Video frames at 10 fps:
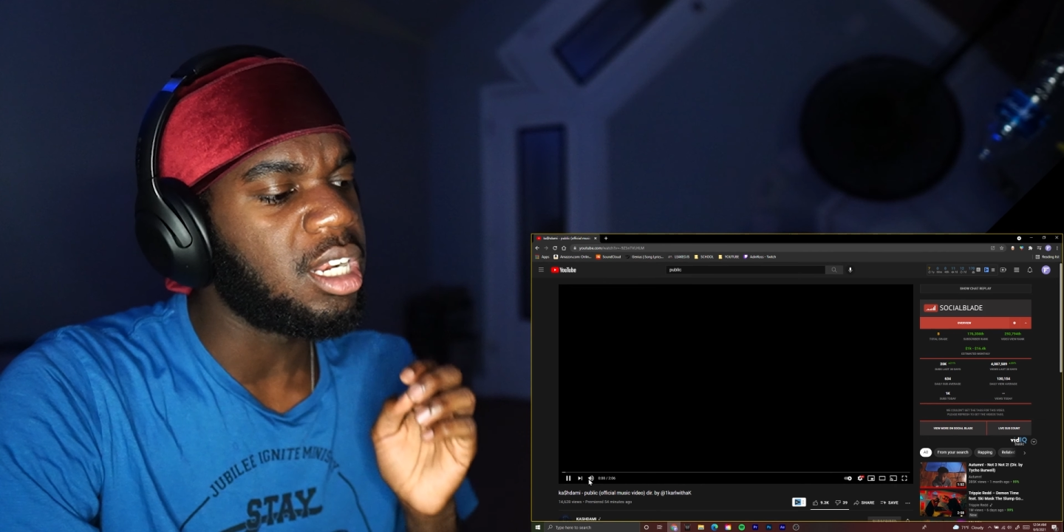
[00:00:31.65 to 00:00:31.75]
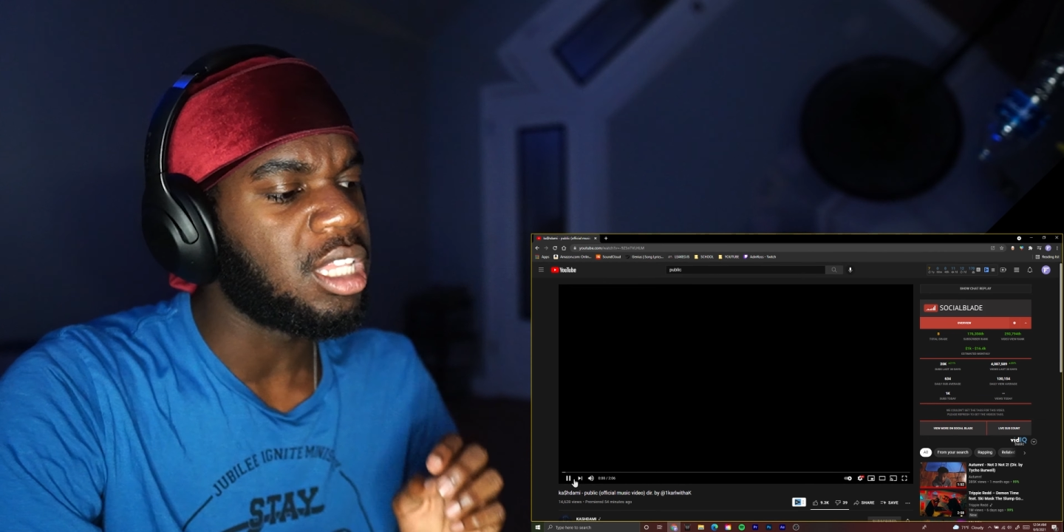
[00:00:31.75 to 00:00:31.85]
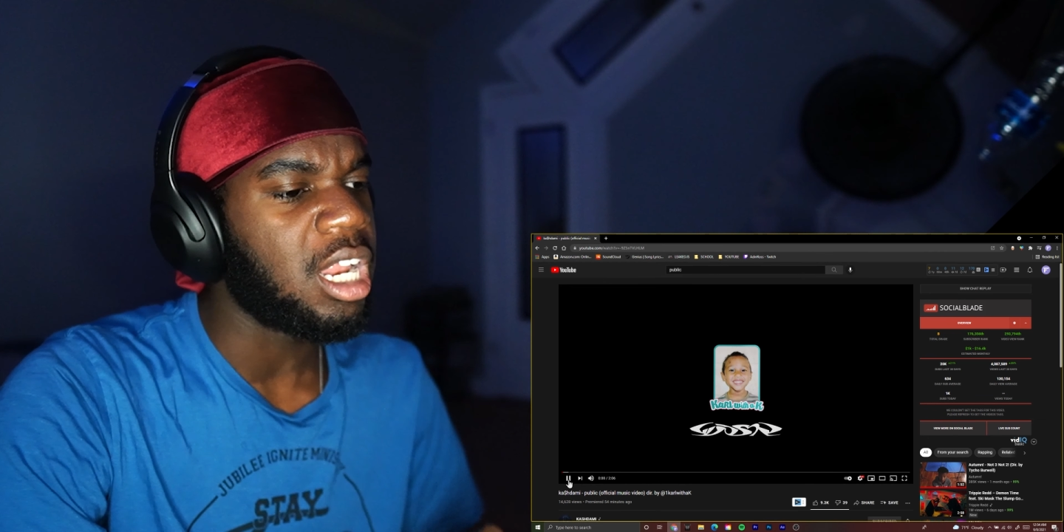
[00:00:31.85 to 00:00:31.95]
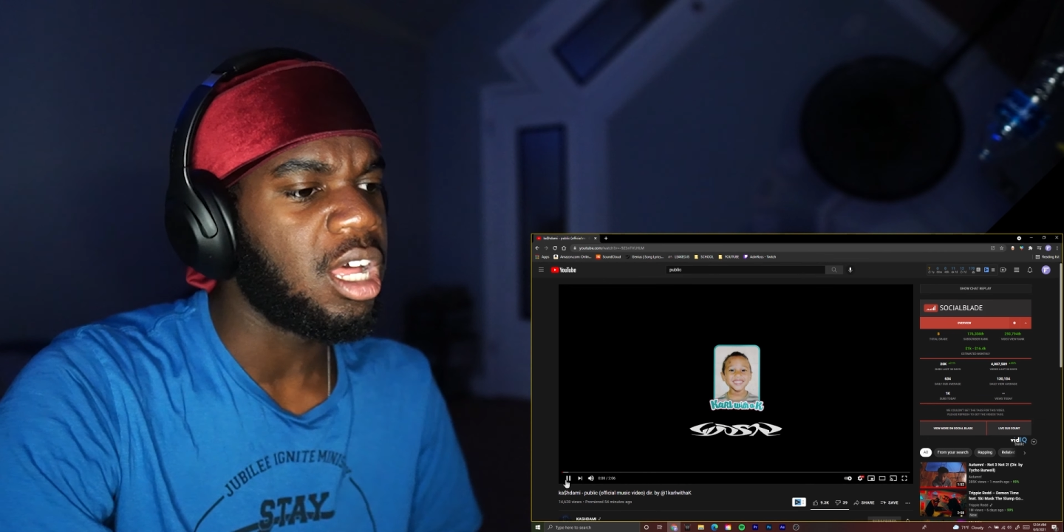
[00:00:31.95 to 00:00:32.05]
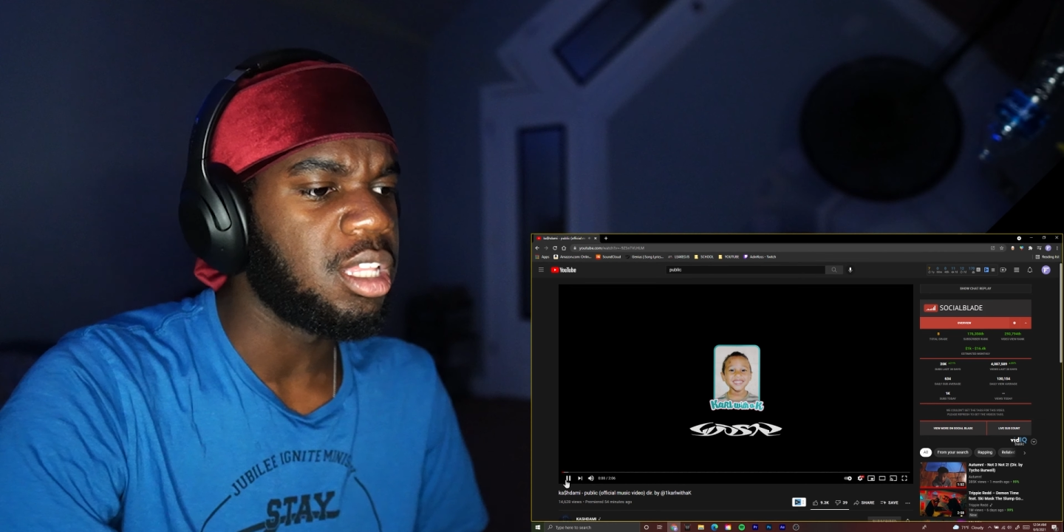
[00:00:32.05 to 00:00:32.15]
a
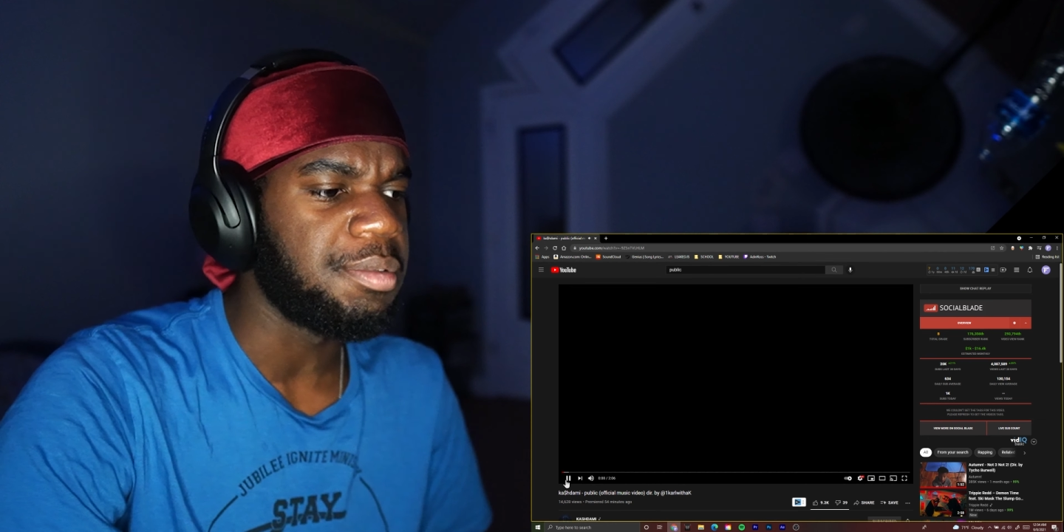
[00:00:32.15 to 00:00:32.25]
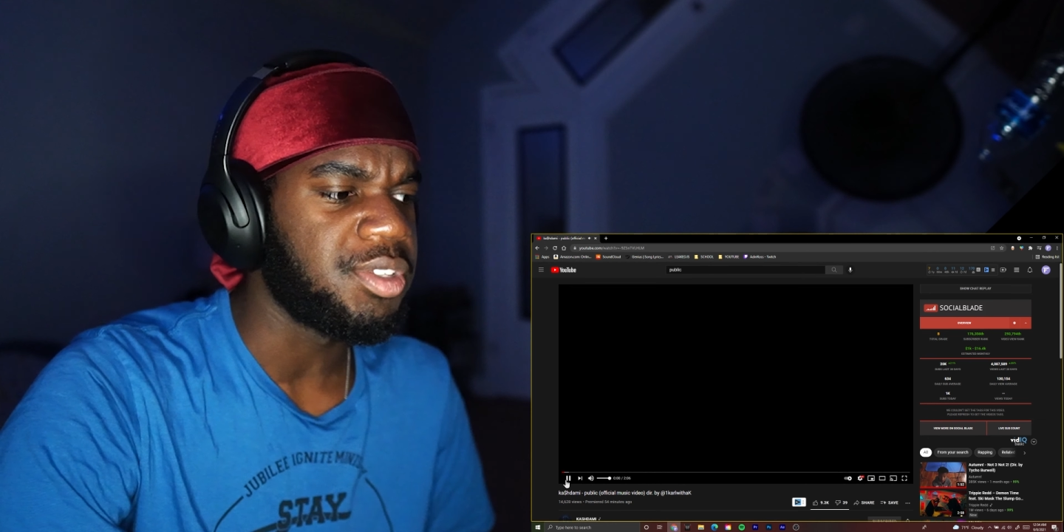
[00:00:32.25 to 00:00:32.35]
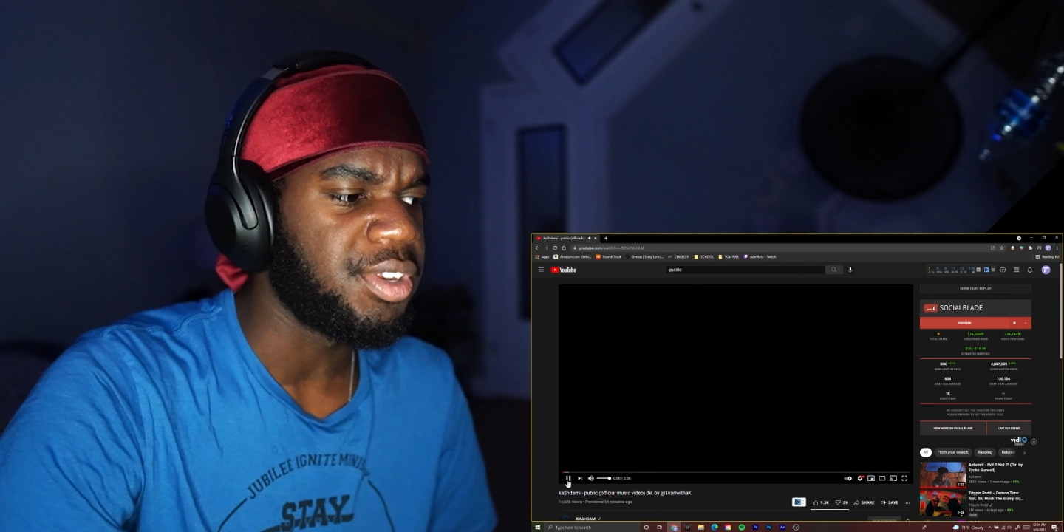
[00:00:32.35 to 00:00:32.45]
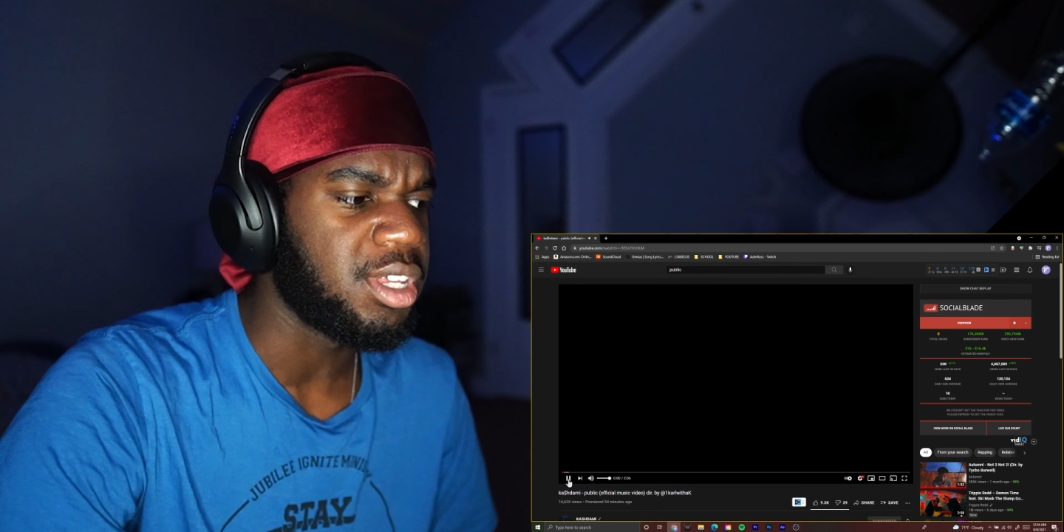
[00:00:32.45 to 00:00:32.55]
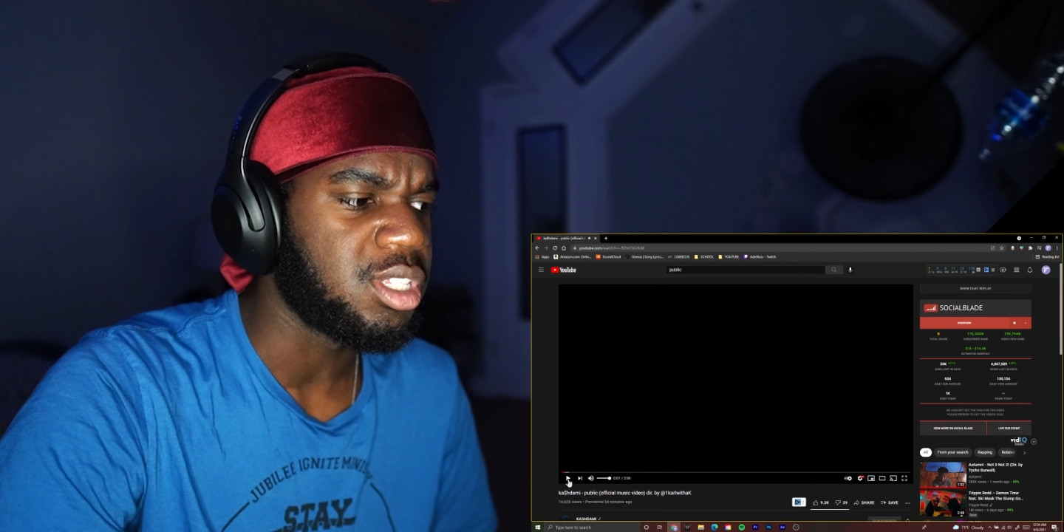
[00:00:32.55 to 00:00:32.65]
lot of other
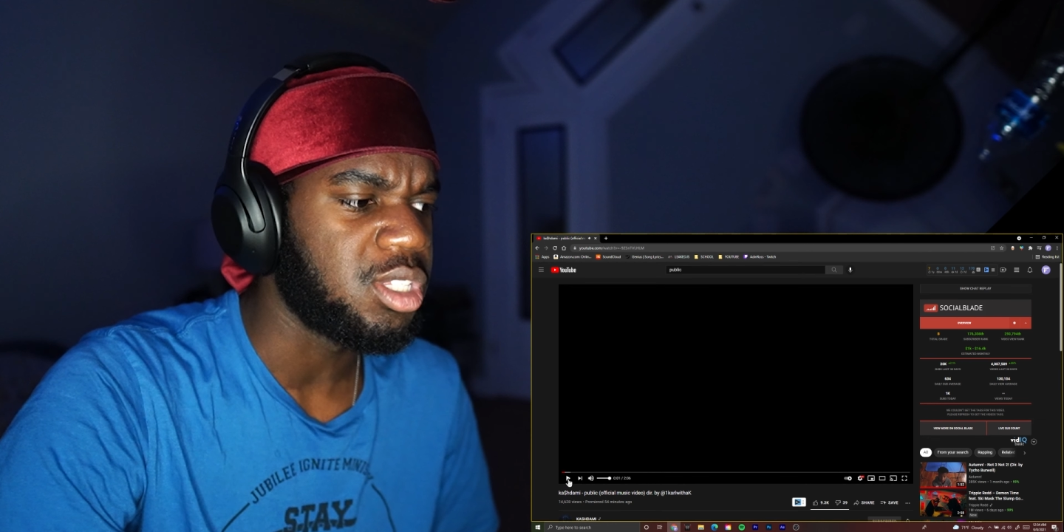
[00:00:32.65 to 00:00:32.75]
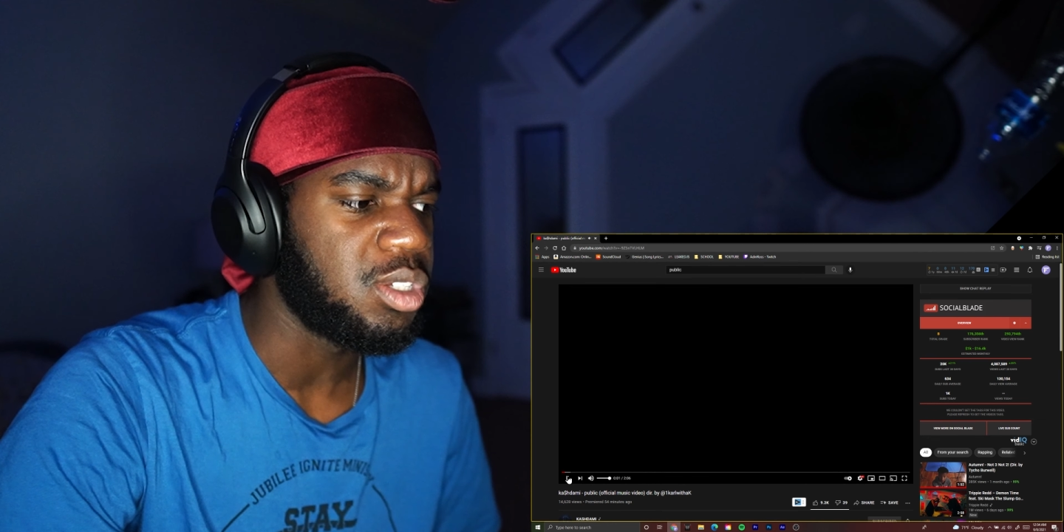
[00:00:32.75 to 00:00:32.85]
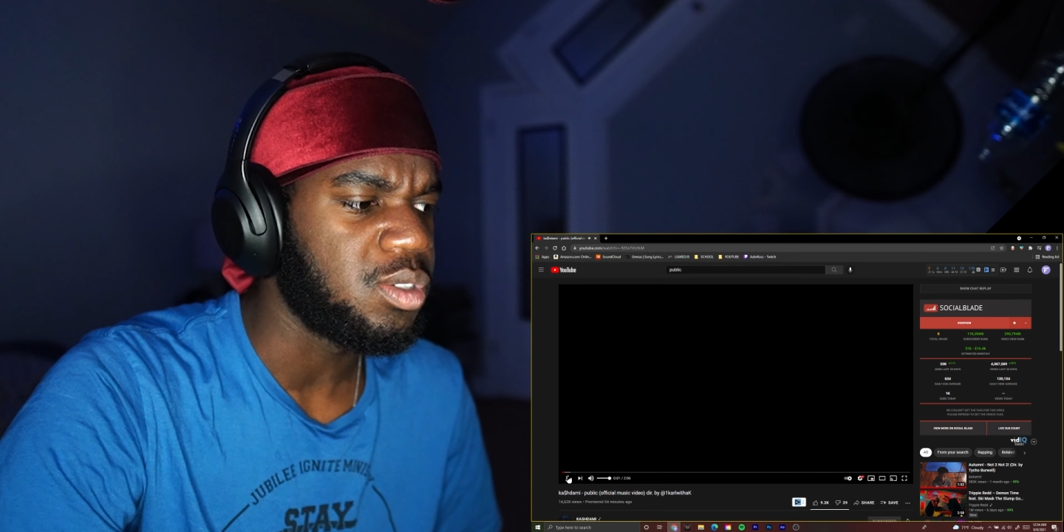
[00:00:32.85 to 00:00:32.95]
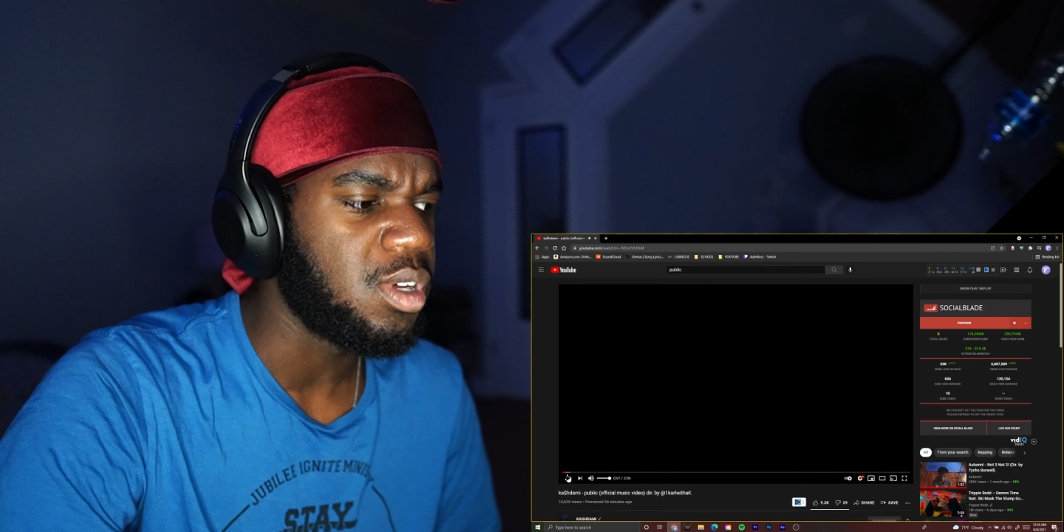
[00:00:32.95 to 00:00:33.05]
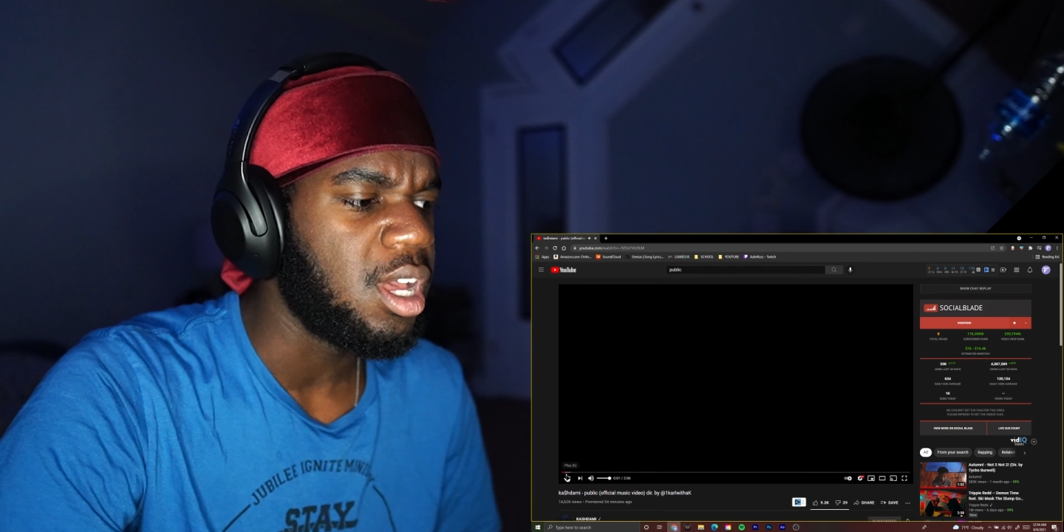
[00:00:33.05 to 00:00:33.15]
music videos
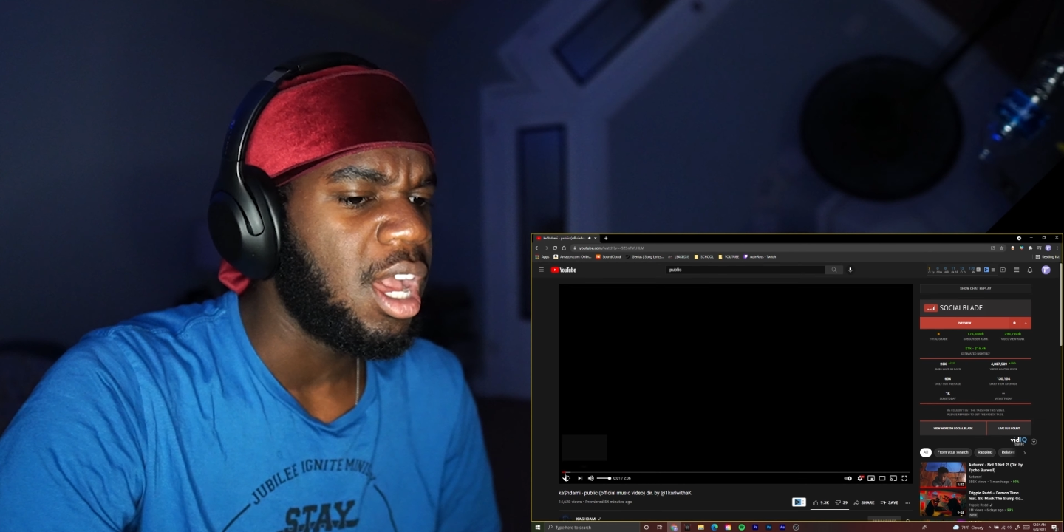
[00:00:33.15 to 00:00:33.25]
too.